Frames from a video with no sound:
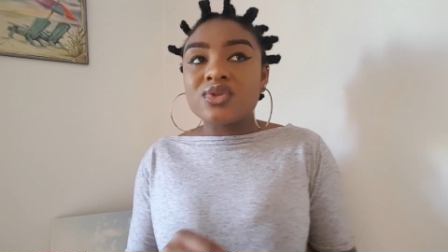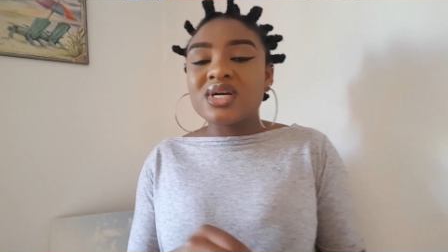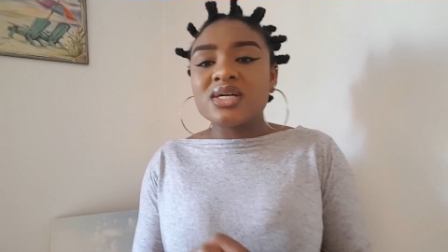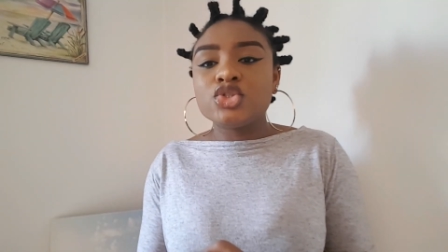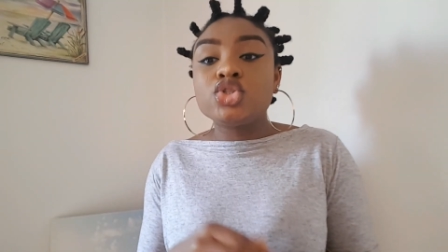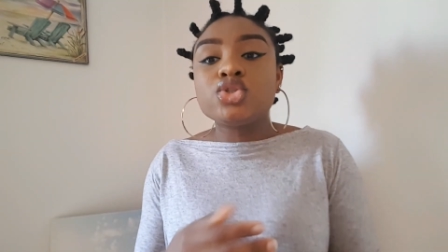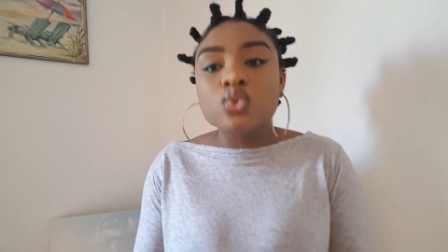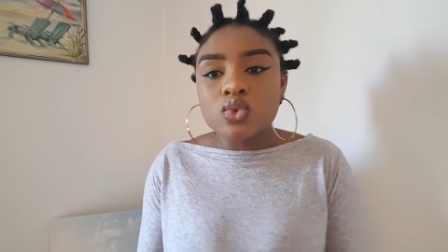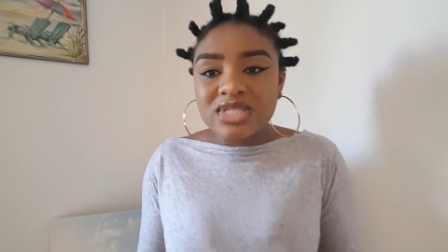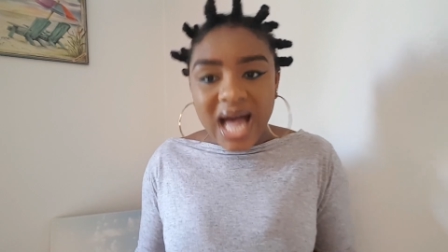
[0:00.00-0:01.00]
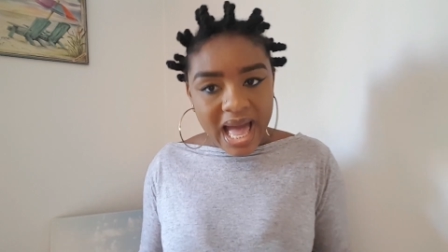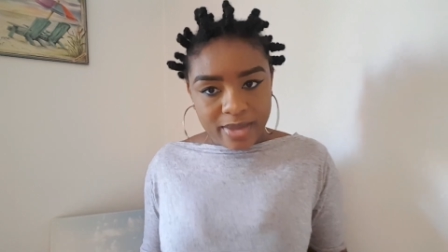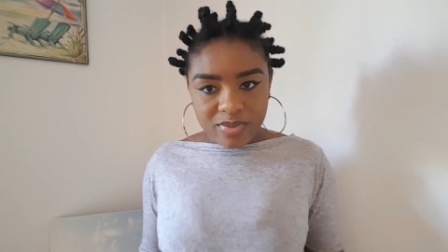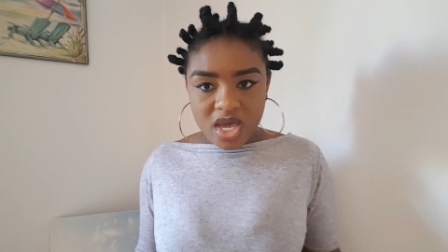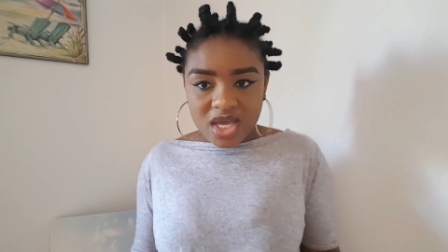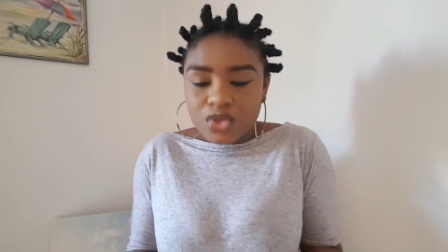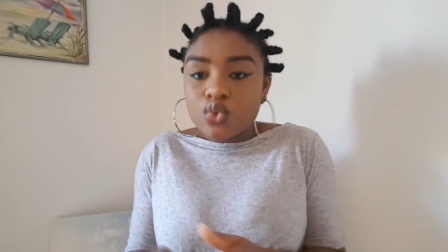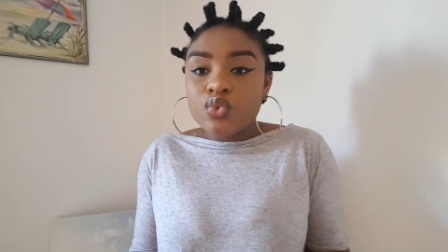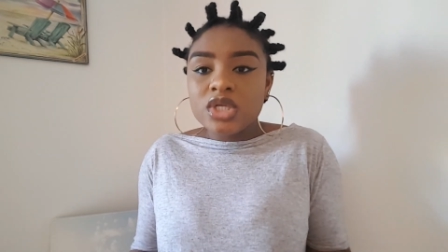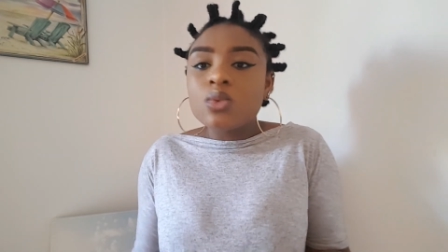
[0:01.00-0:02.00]
you're the shoe type and
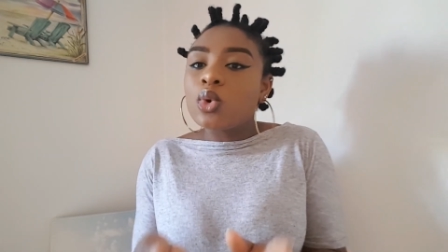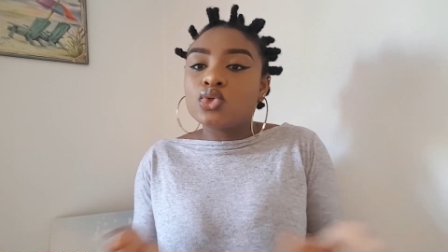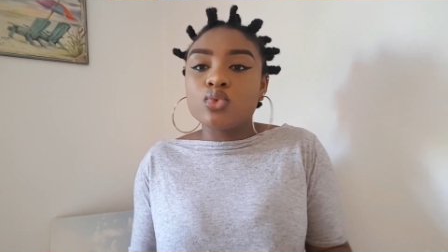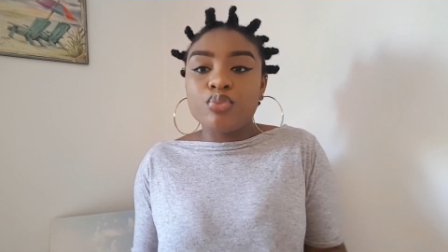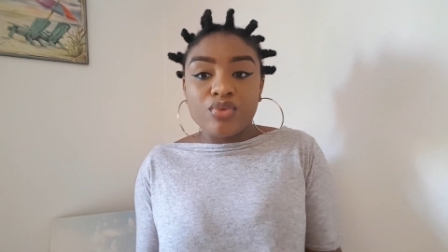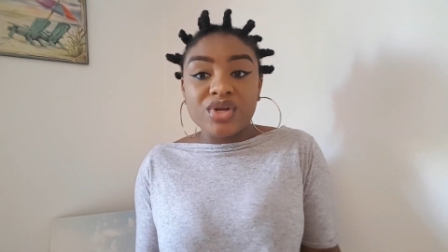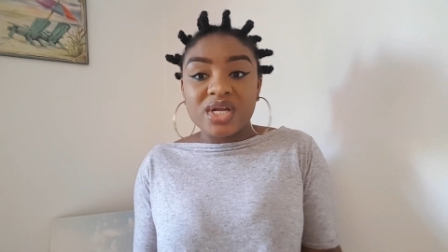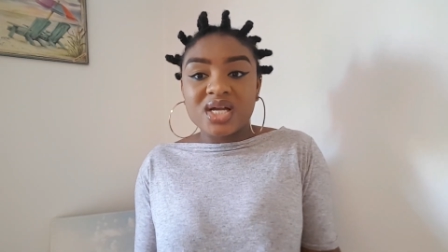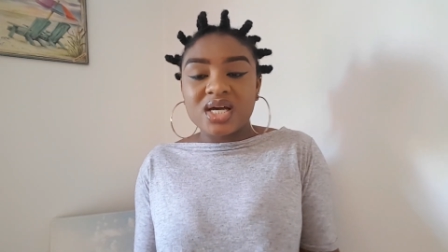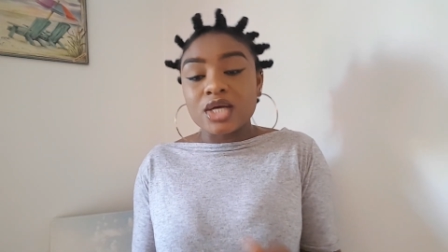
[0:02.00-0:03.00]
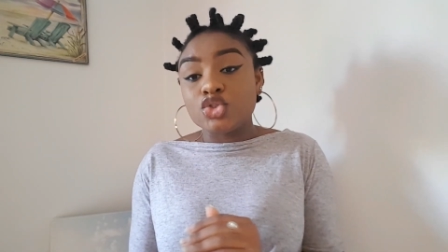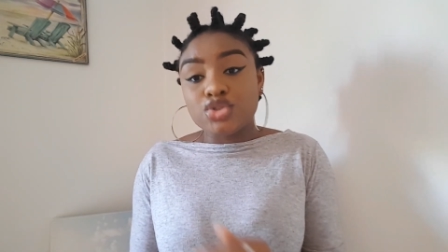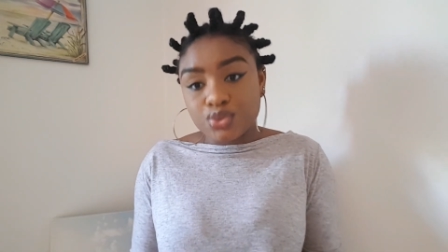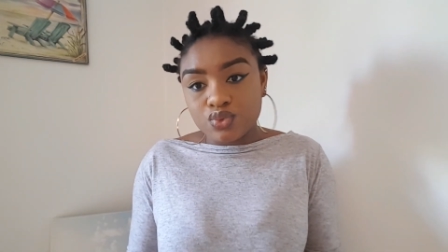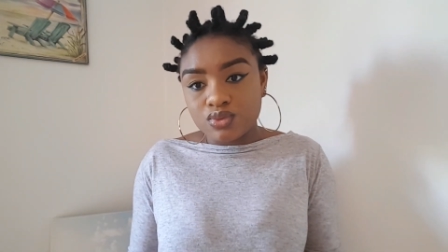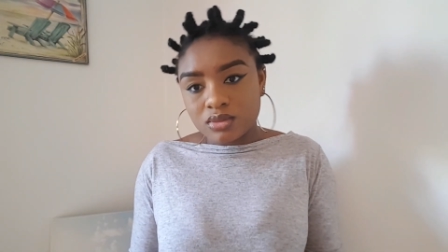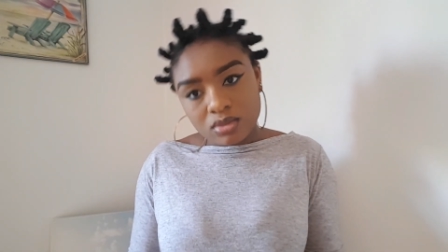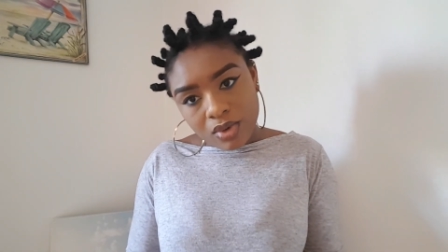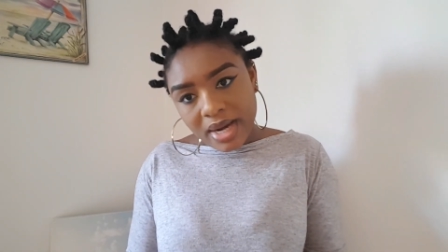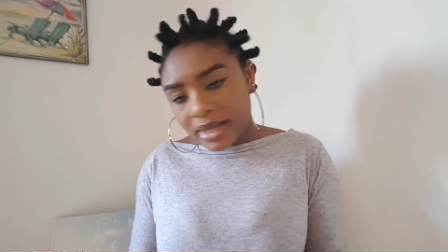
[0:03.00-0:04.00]
you really want to bring a shoe,
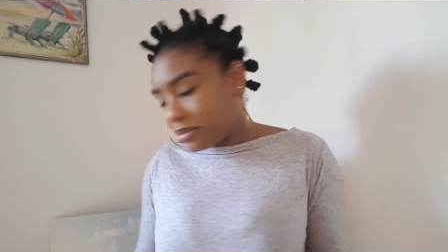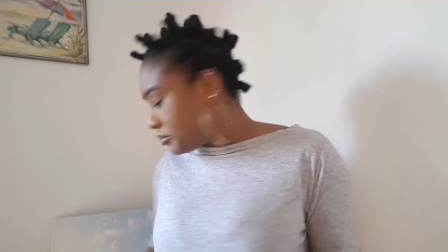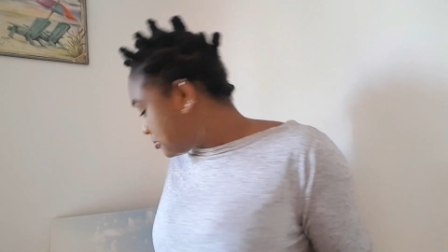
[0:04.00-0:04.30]
right?